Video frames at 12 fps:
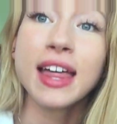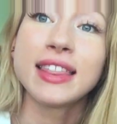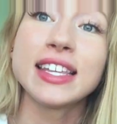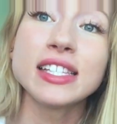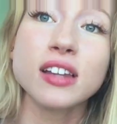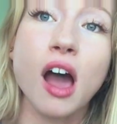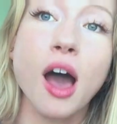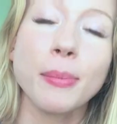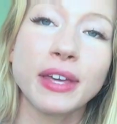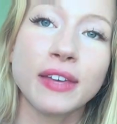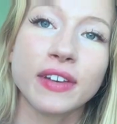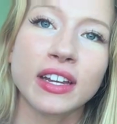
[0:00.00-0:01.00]
This
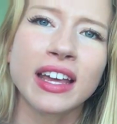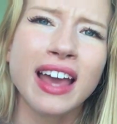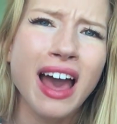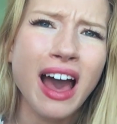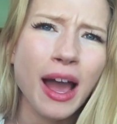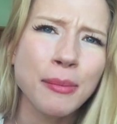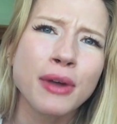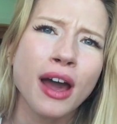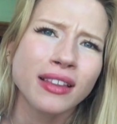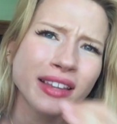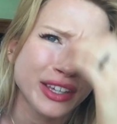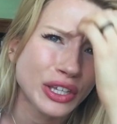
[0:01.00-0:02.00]
top even, I'm
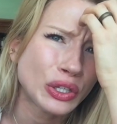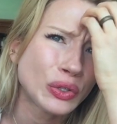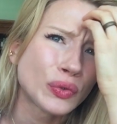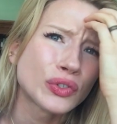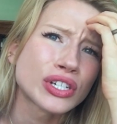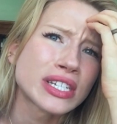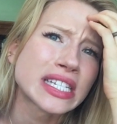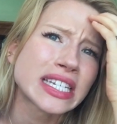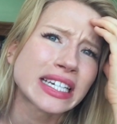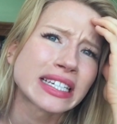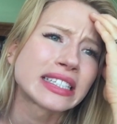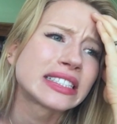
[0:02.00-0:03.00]
not like huge
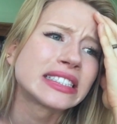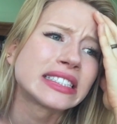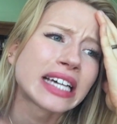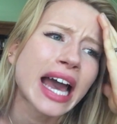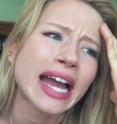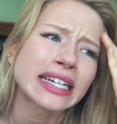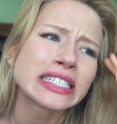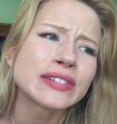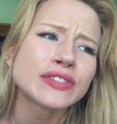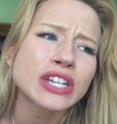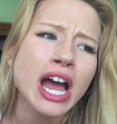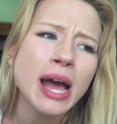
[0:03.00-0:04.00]
into
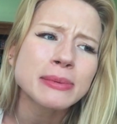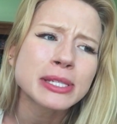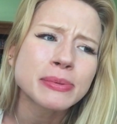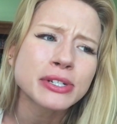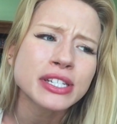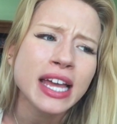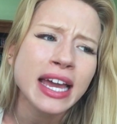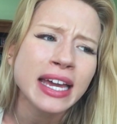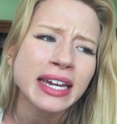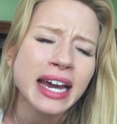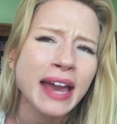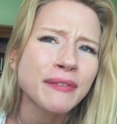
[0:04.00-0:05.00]
active tops per
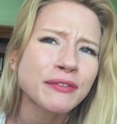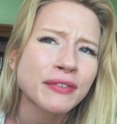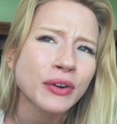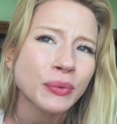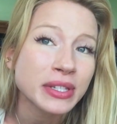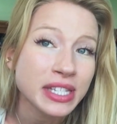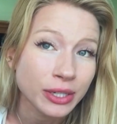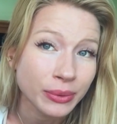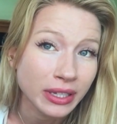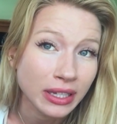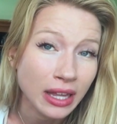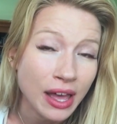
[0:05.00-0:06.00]
se. I haven't found ones that I
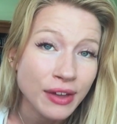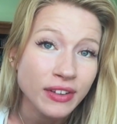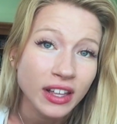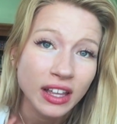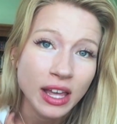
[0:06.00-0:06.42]
really love.